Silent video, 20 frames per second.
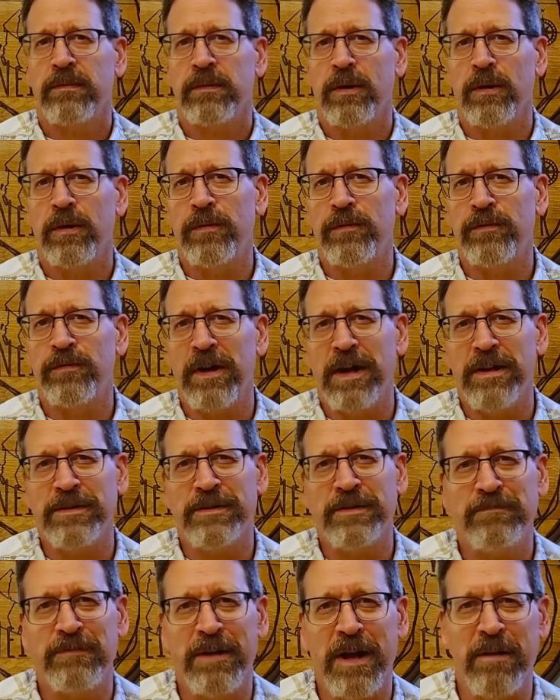Hello,
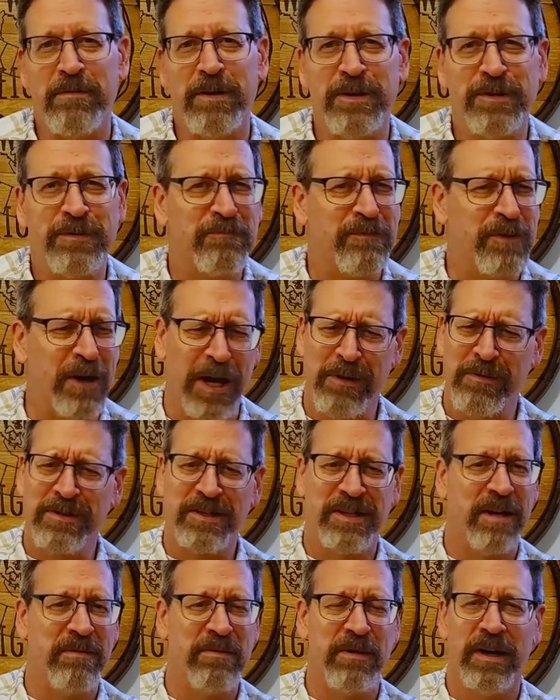friends, neighbors, Johnny
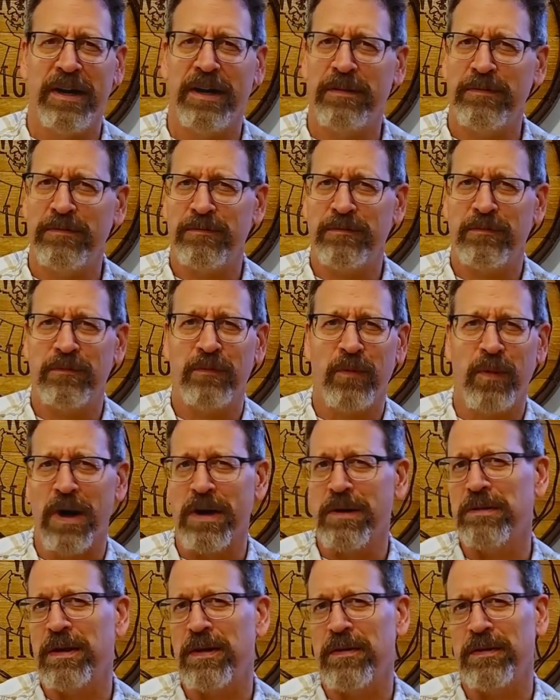Mr. Neighbor here.
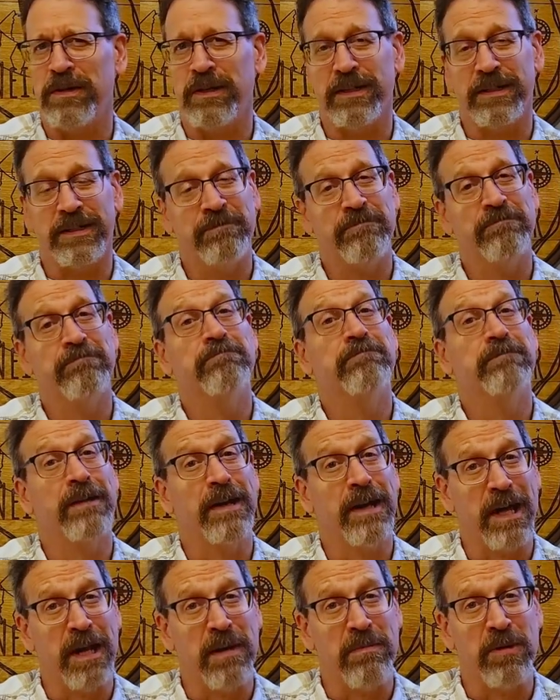Welcome down the Nook
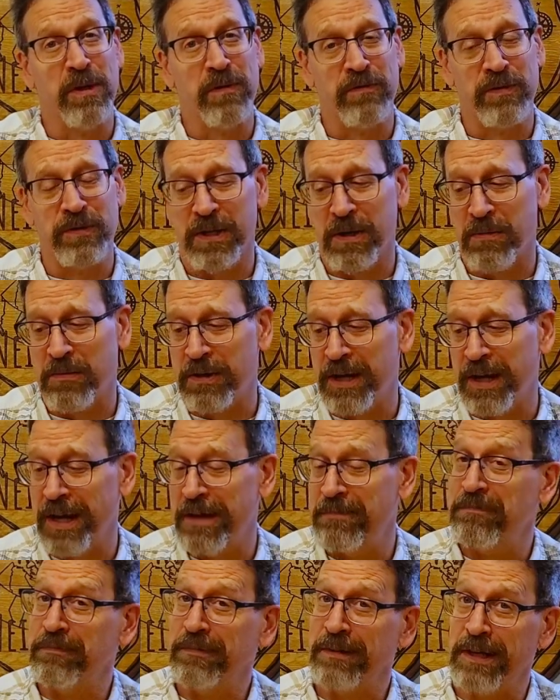and a beautiful summer
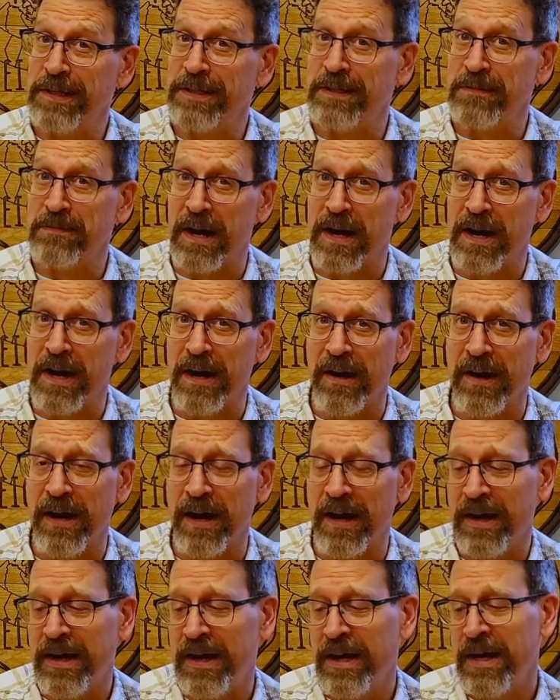day, at least in my
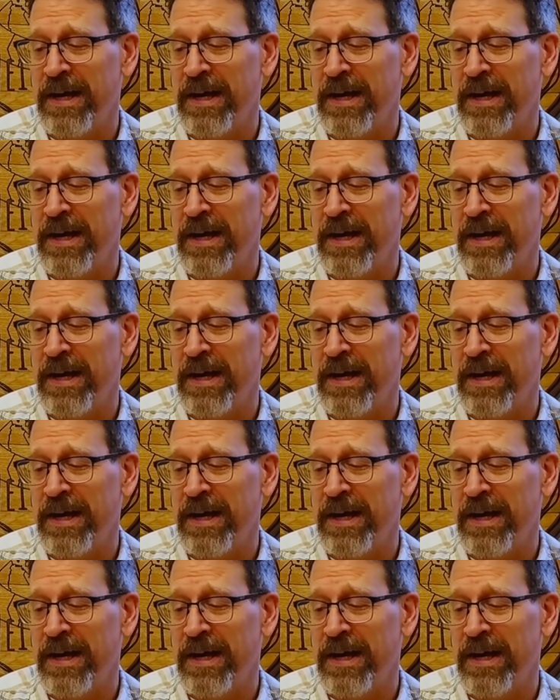area.